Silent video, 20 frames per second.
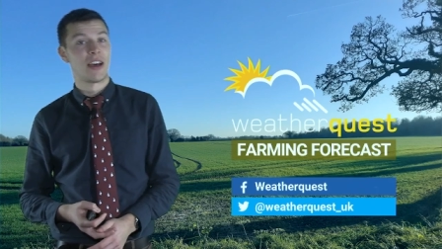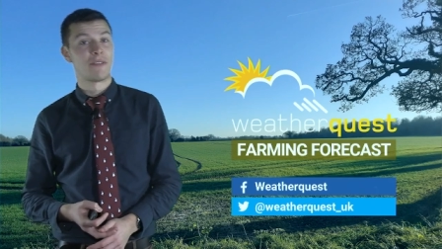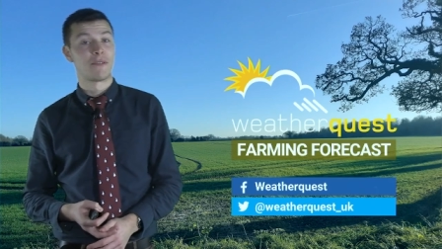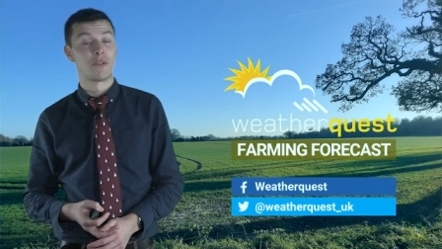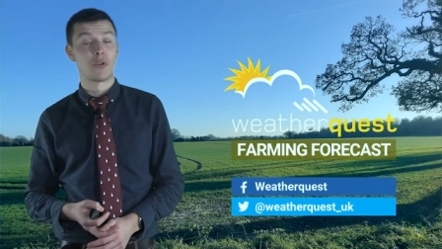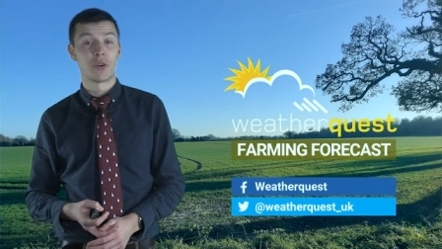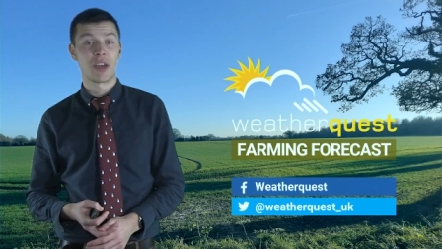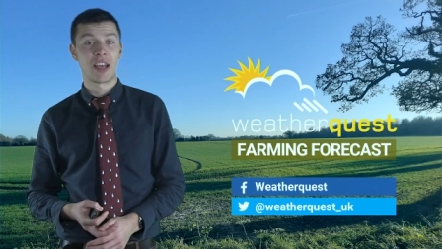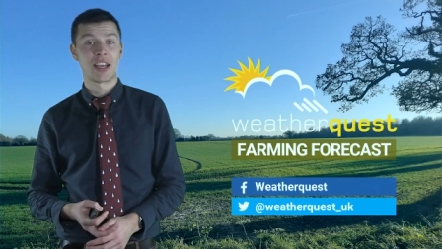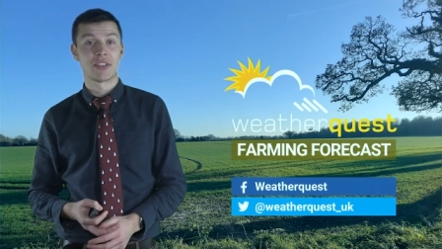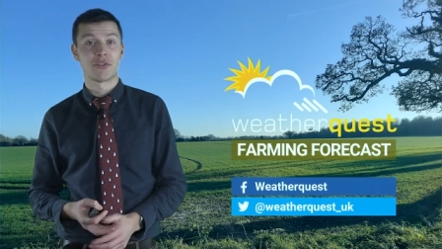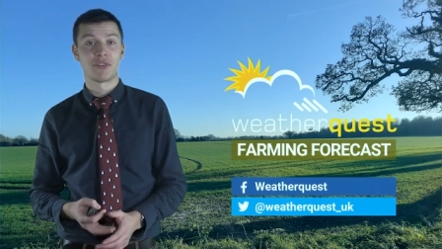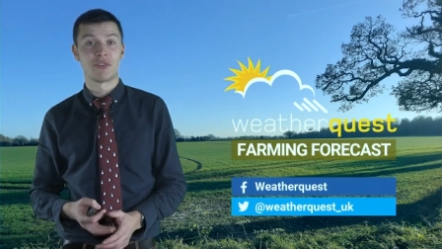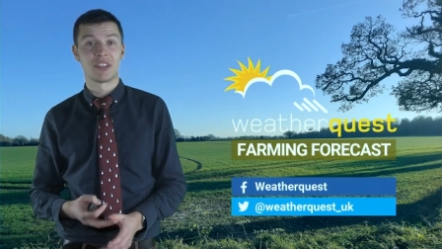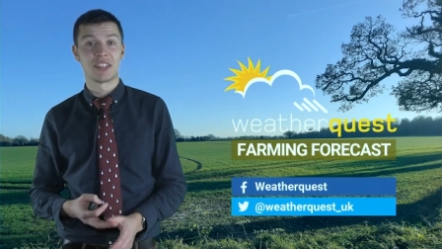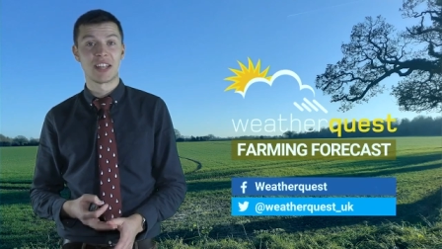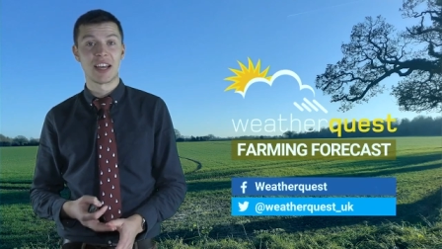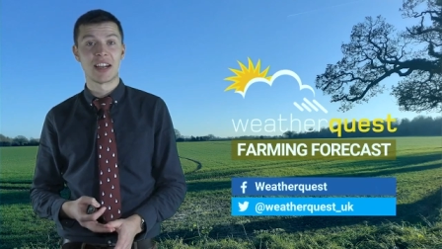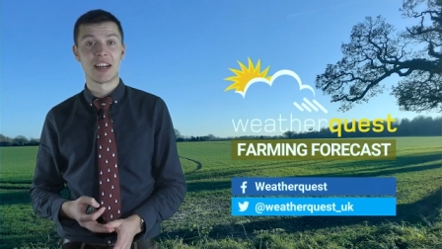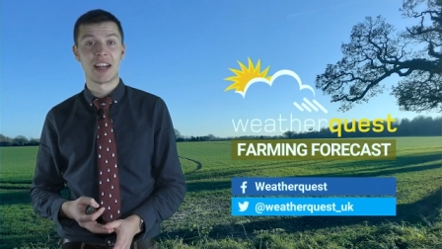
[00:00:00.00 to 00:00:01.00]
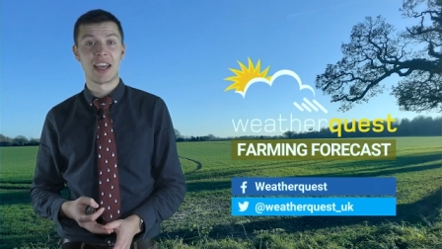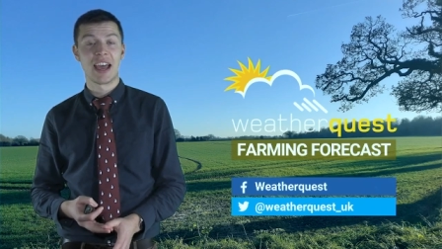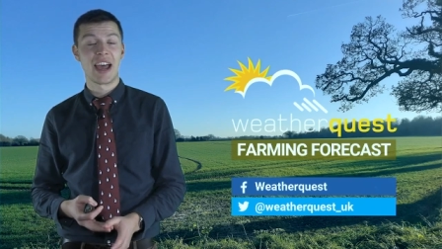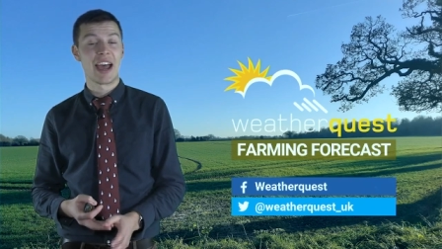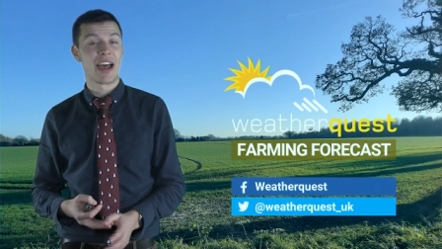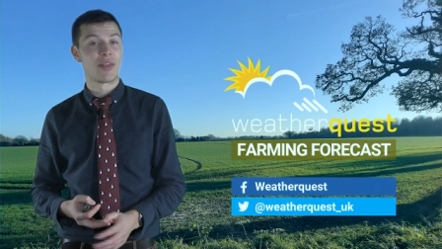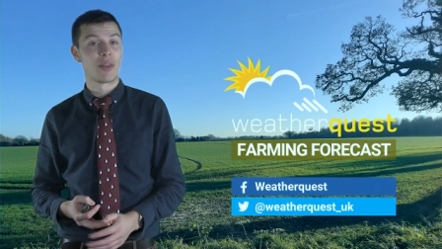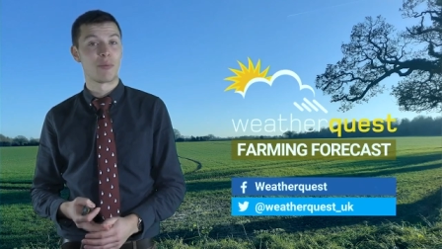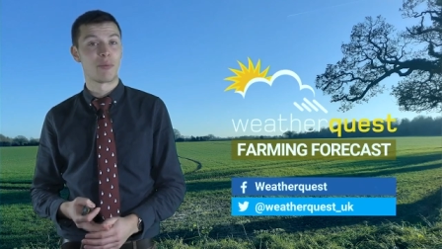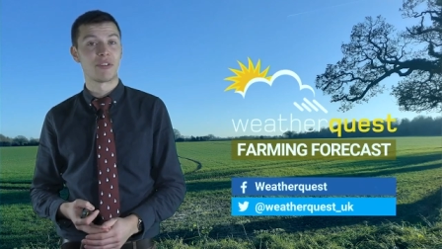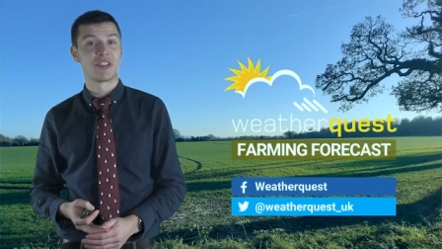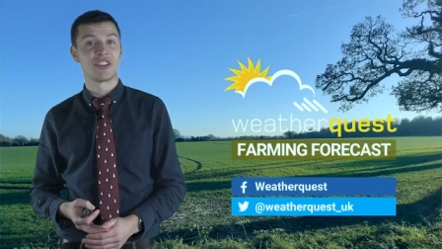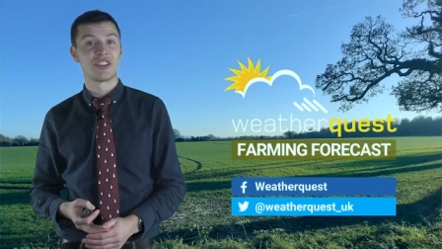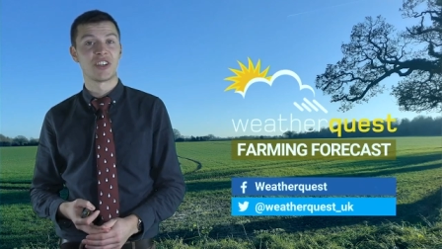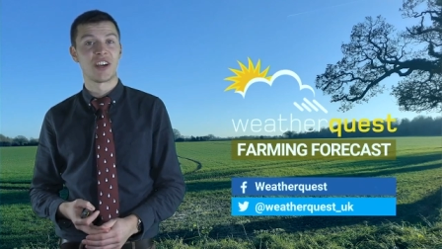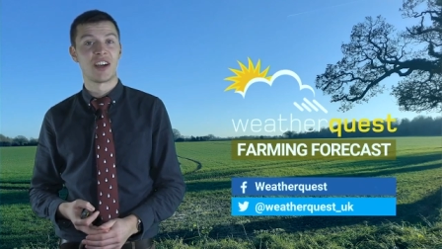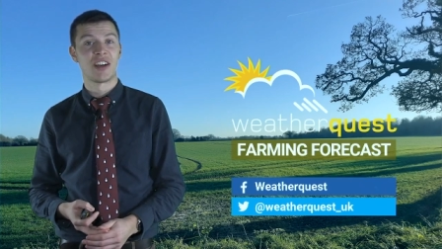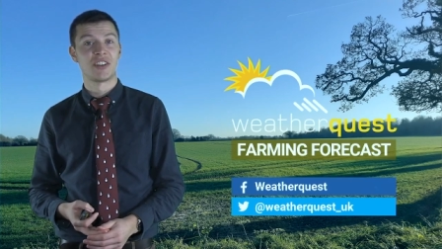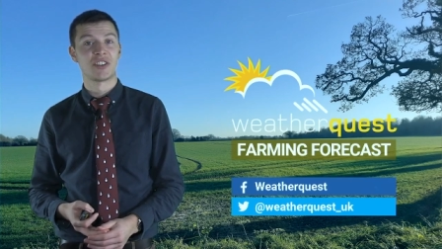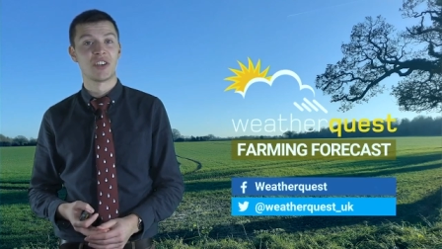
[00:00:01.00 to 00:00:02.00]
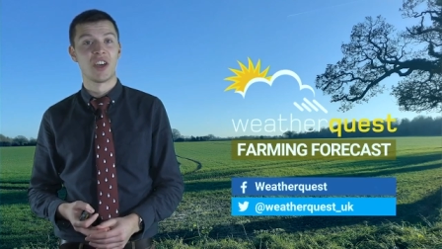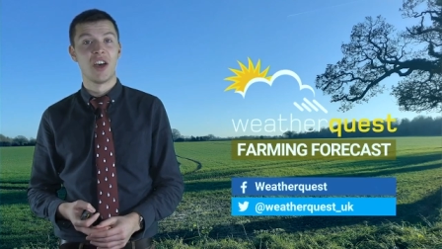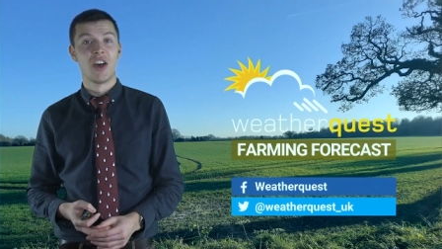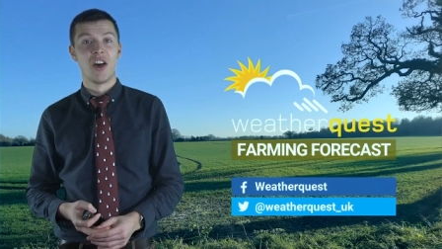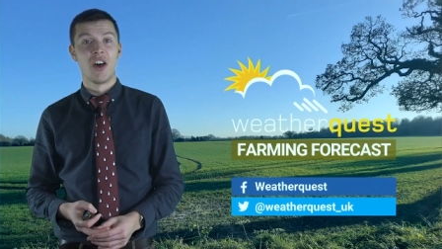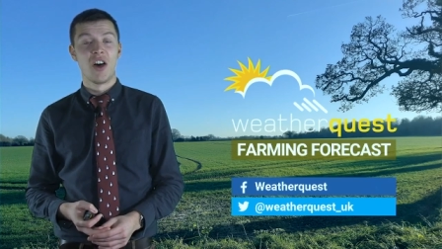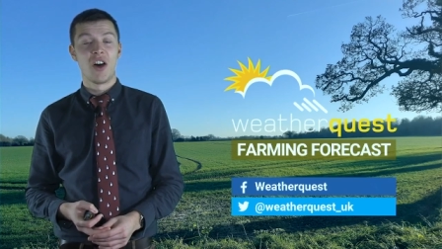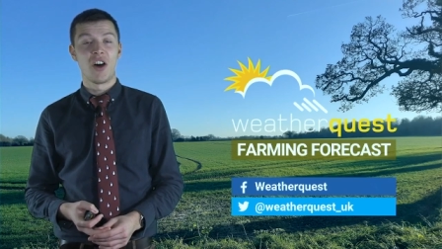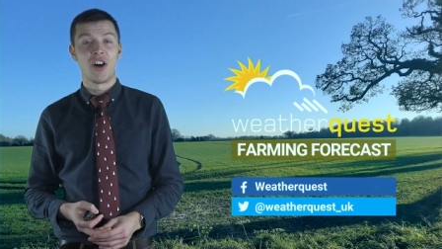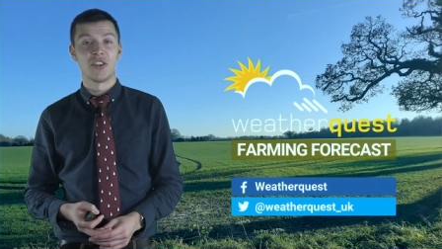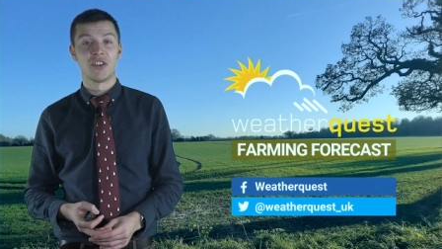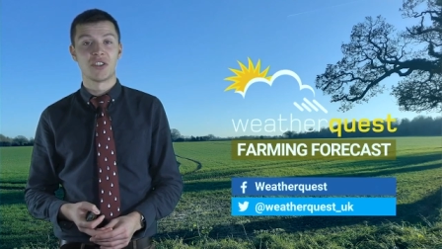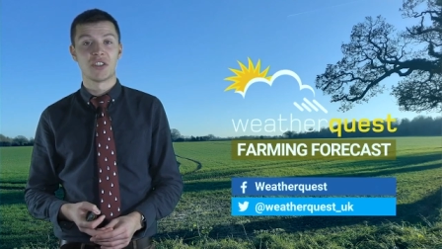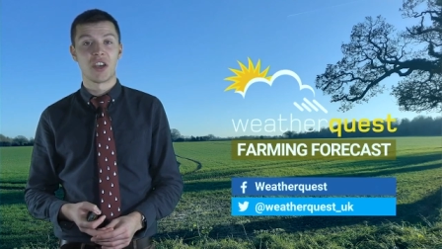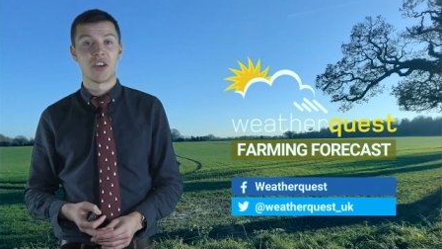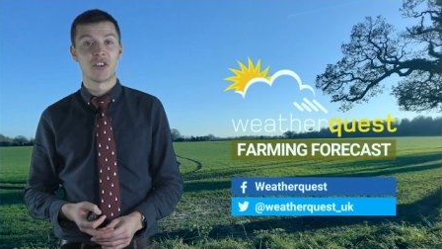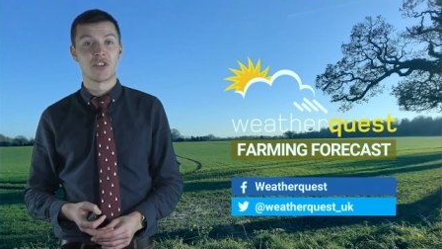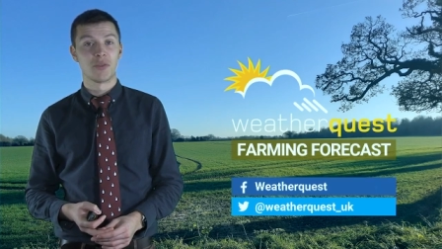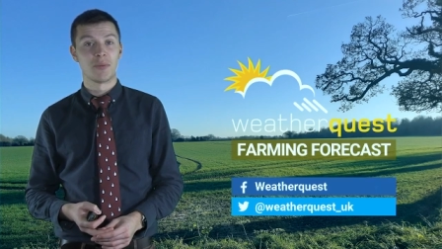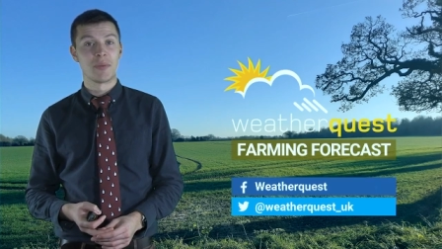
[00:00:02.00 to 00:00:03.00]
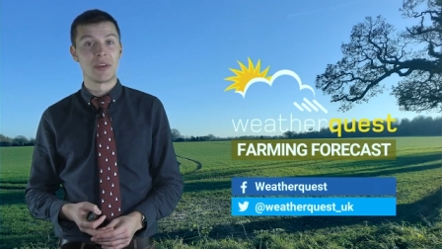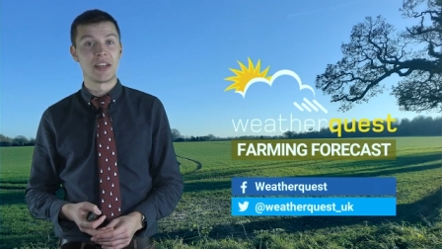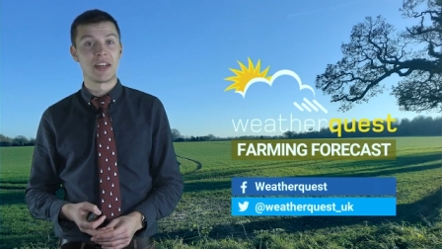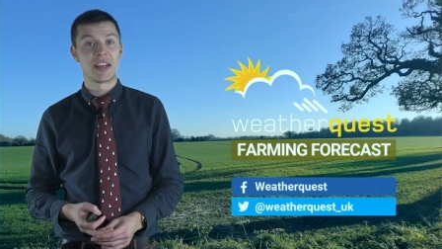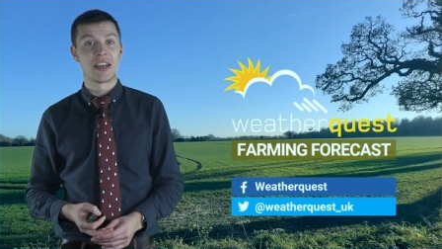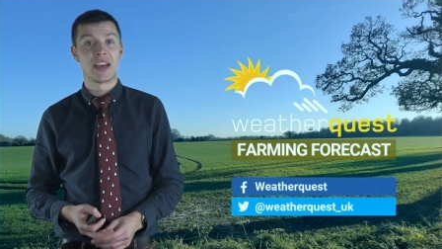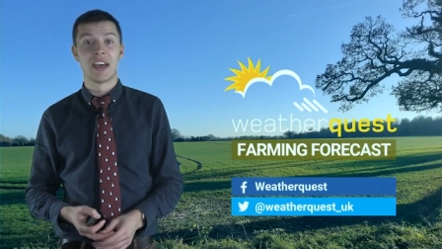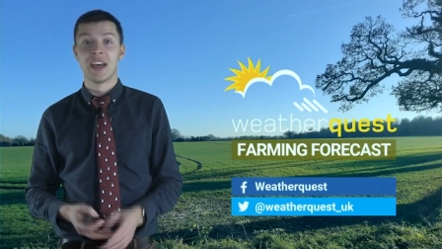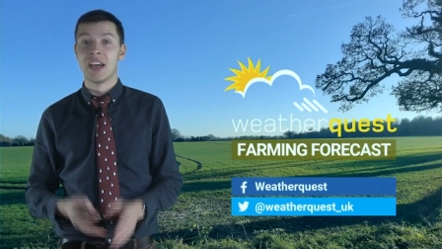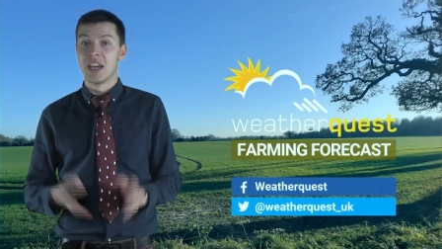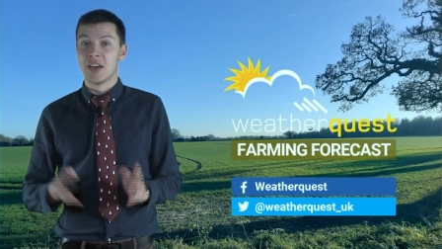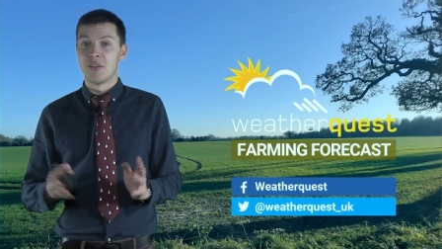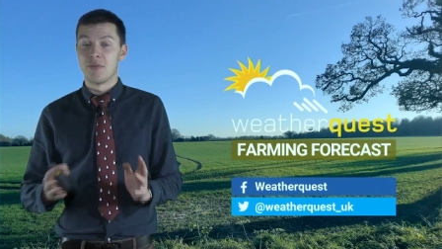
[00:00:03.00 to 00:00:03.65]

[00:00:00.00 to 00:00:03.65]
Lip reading: forecast for East Anglia and the British Isles on social media.